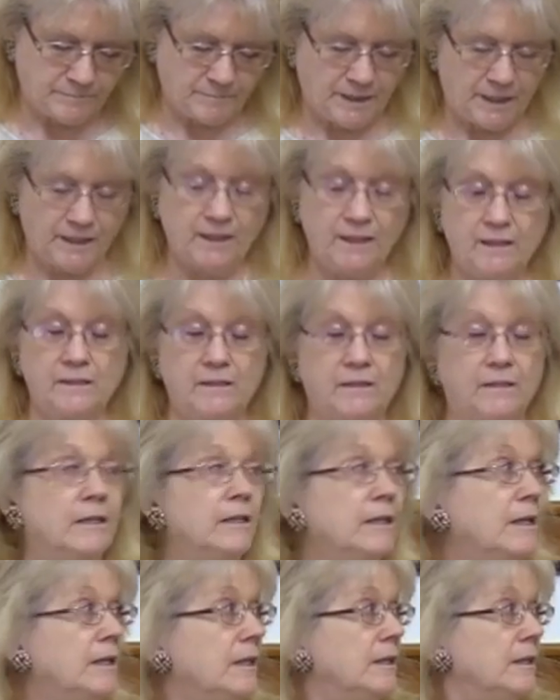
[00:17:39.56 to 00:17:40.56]

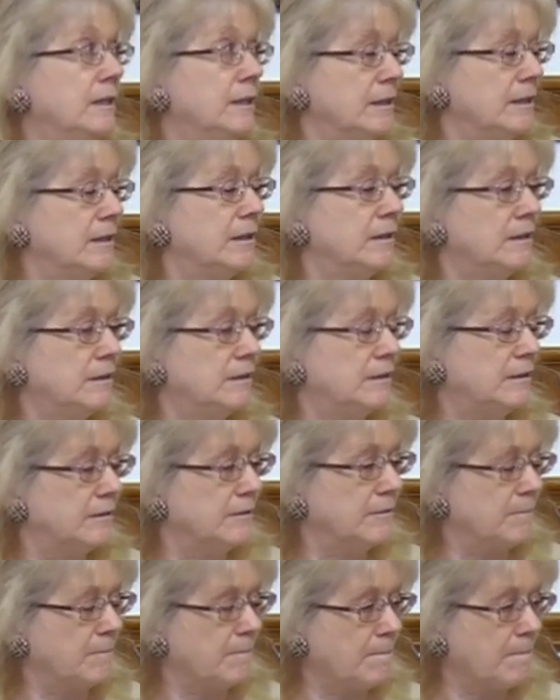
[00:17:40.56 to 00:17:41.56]

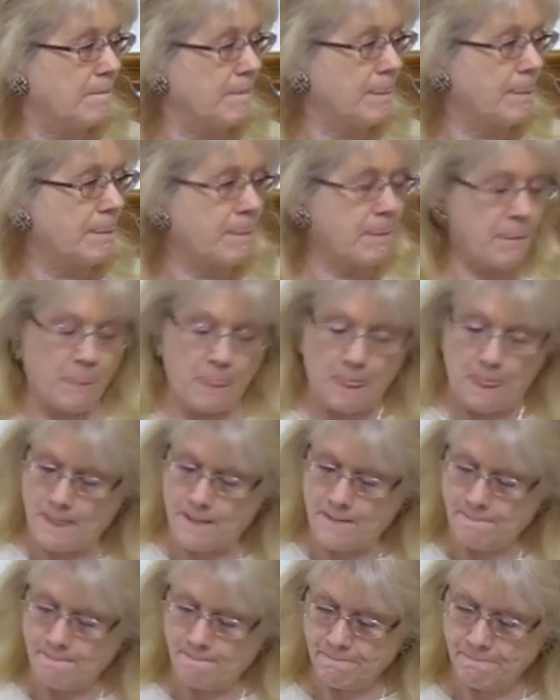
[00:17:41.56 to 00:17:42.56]

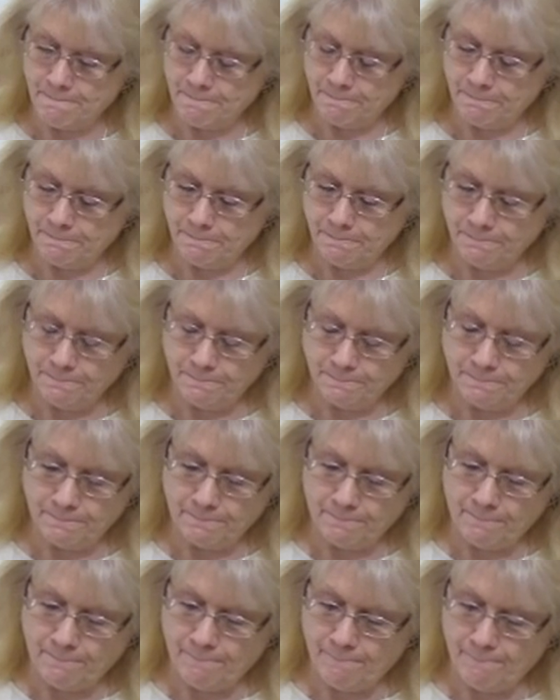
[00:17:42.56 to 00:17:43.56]

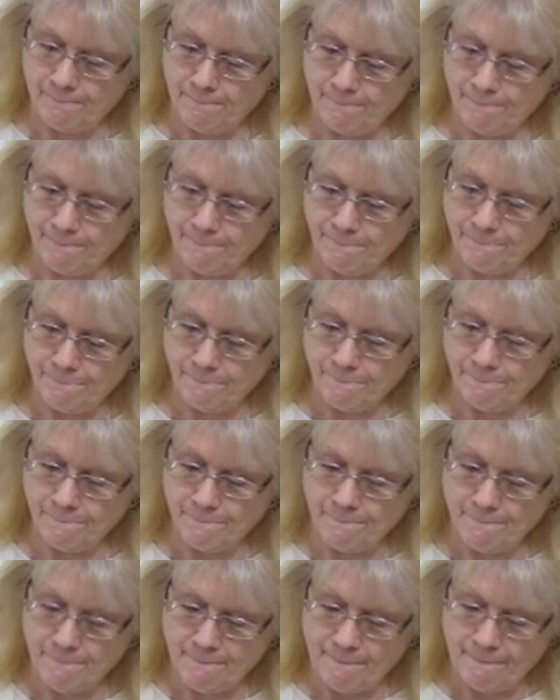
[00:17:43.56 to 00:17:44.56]

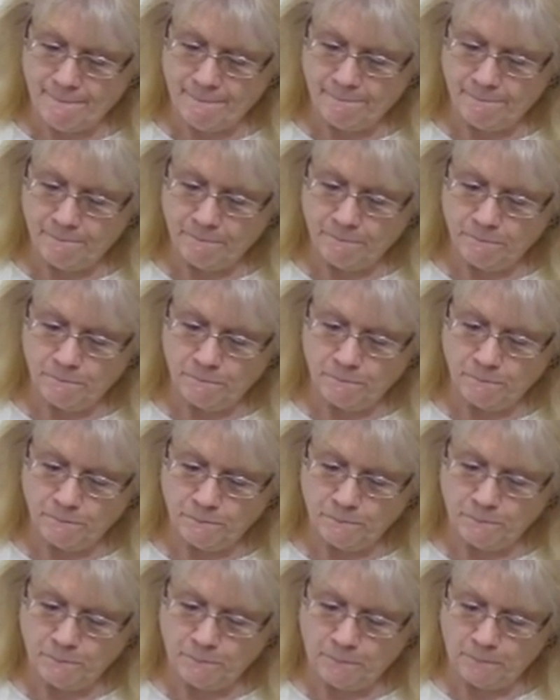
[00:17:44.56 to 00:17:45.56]

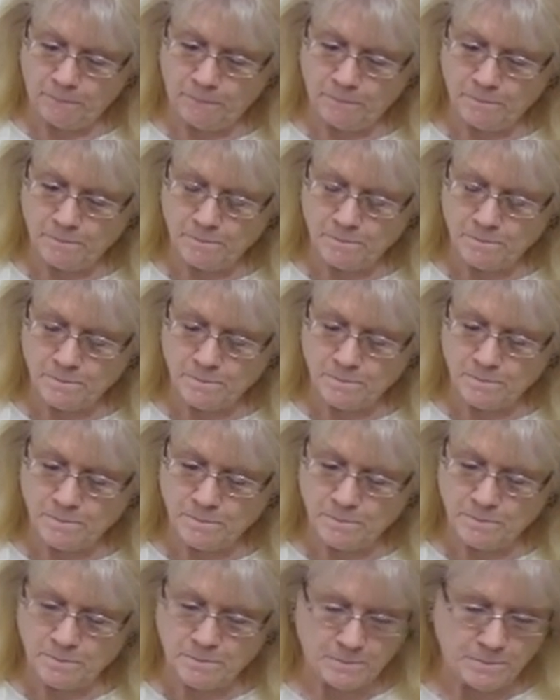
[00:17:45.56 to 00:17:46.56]

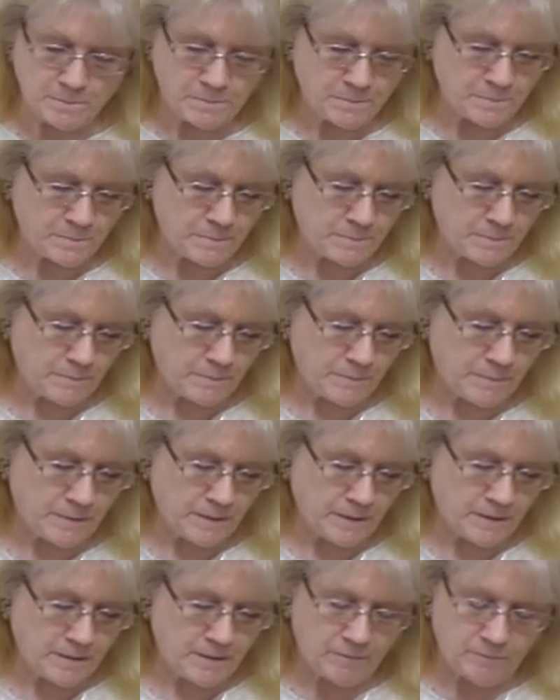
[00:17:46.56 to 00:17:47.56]
(silent)